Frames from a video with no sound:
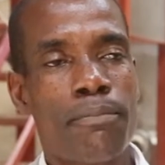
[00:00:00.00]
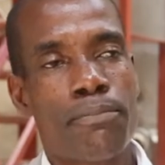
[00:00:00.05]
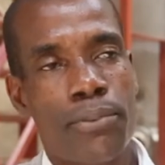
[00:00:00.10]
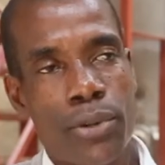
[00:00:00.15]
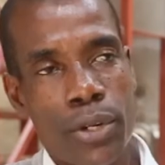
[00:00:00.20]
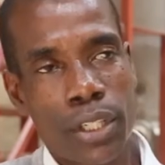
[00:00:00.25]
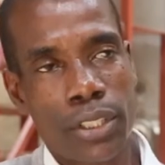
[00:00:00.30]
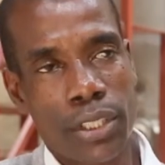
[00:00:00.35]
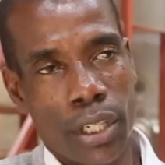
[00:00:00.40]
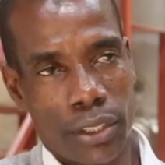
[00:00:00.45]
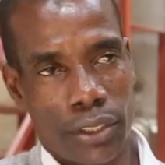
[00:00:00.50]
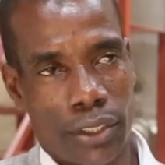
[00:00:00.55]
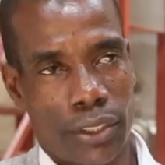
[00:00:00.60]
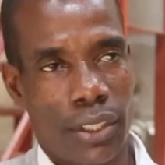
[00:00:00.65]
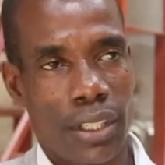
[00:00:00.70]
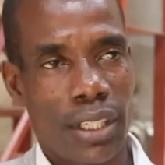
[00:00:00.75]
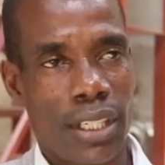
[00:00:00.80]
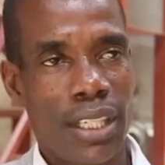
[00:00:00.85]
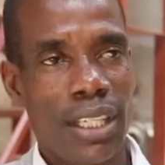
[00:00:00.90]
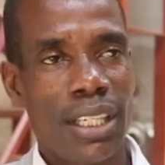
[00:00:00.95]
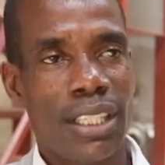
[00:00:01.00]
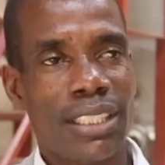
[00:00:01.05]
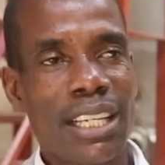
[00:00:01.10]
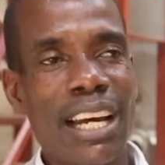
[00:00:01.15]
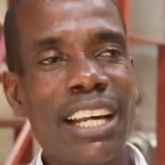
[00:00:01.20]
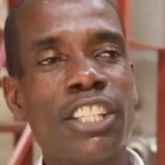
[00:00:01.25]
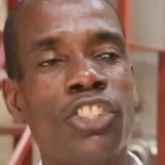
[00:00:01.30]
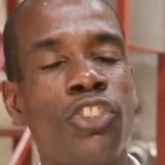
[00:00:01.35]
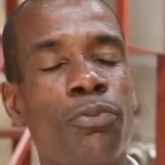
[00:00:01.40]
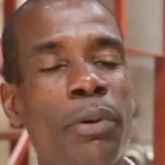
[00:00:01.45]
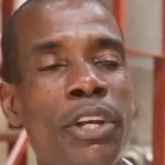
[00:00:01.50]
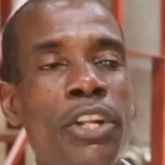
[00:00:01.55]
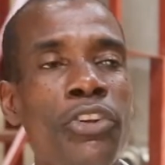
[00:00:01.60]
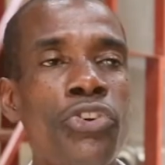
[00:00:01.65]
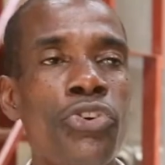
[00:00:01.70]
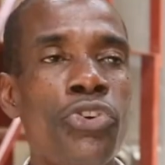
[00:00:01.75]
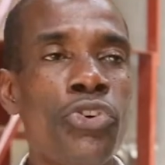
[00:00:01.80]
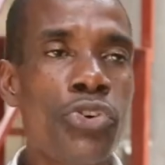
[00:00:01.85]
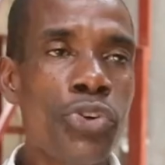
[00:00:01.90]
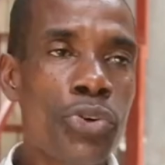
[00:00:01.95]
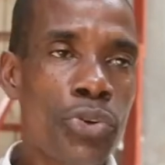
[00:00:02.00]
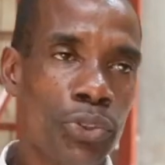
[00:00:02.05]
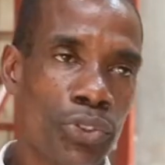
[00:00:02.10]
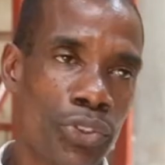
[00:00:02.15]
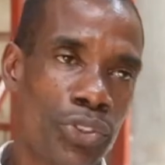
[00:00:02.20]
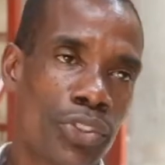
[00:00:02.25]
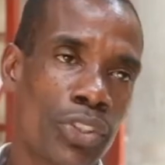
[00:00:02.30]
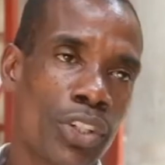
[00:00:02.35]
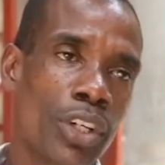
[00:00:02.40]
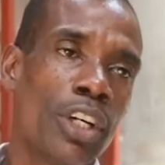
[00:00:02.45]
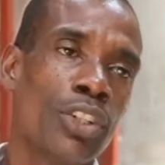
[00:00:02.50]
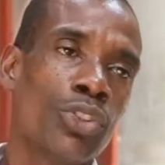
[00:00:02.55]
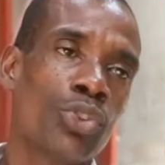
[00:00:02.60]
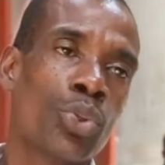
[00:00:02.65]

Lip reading: product that is being used